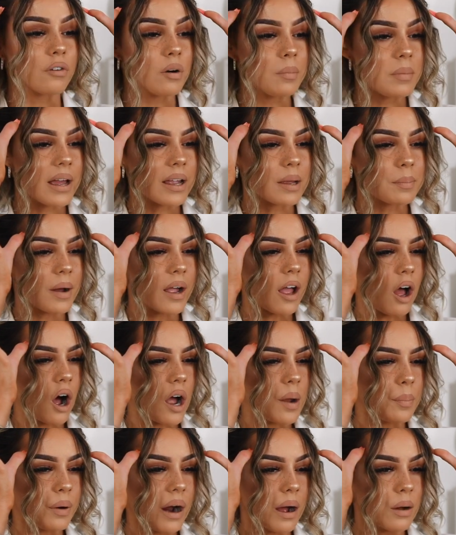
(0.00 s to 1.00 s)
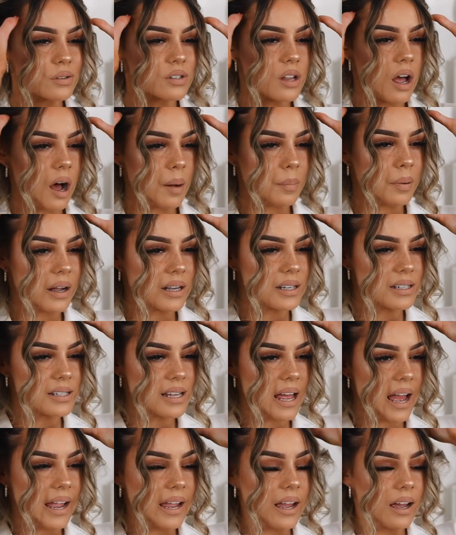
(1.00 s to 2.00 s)
From like my eyebrows up, I'd
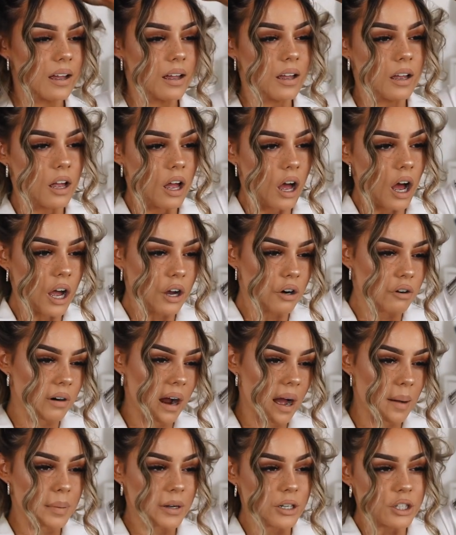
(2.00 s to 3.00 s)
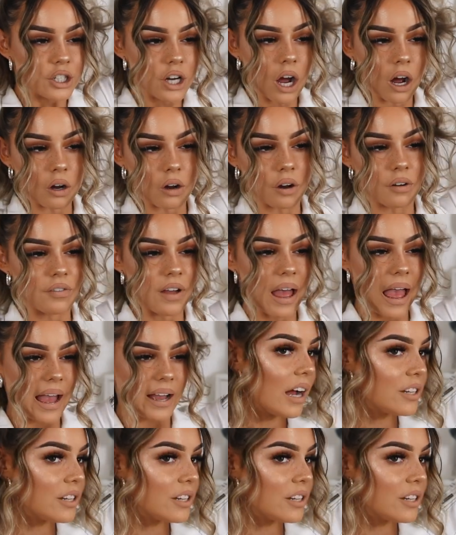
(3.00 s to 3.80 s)
say, I grab a chunk of hair.